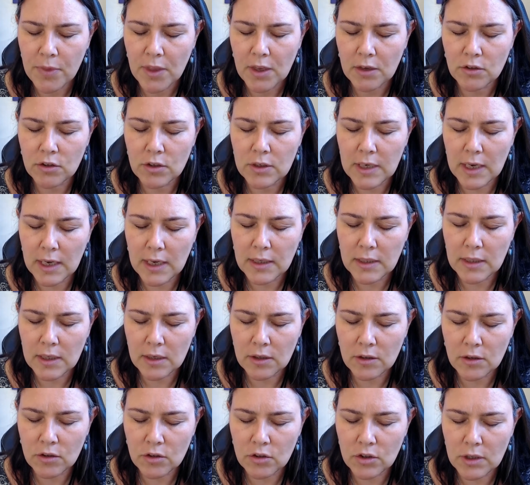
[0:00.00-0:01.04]
today's
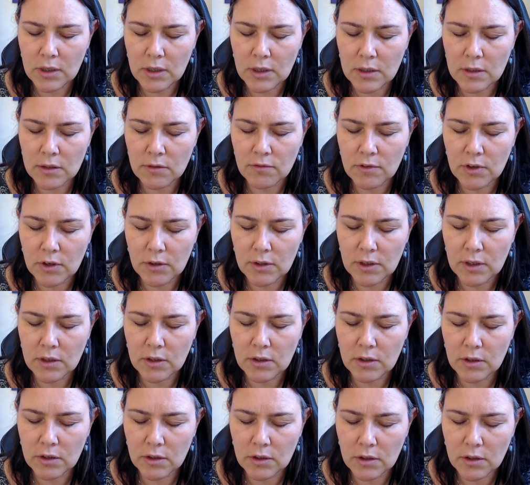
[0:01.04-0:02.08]
energy is very
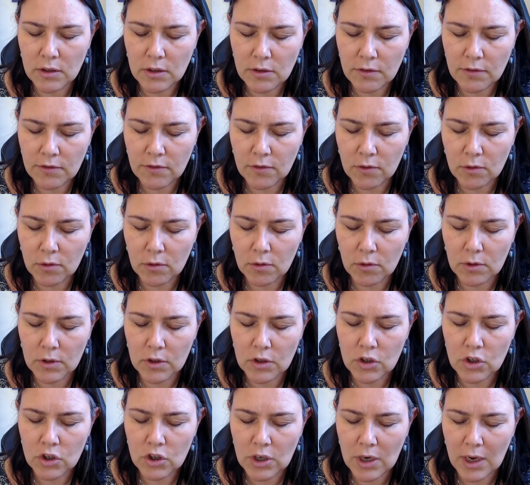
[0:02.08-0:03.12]
good for
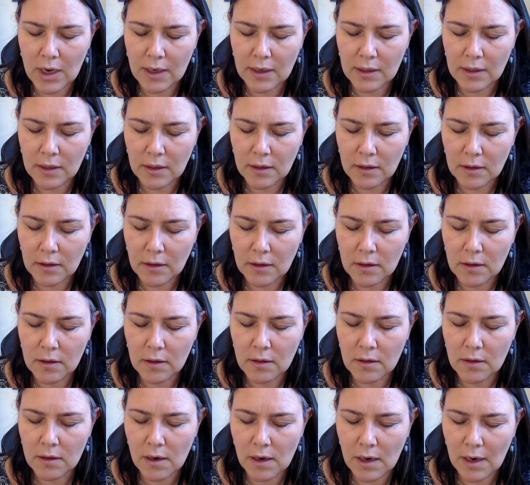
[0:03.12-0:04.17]
shining
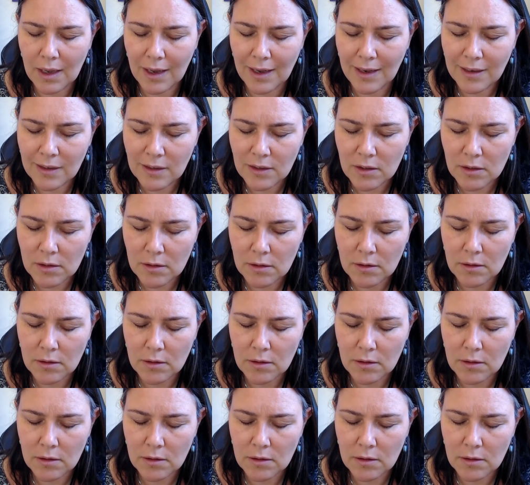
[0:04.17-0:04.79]
the light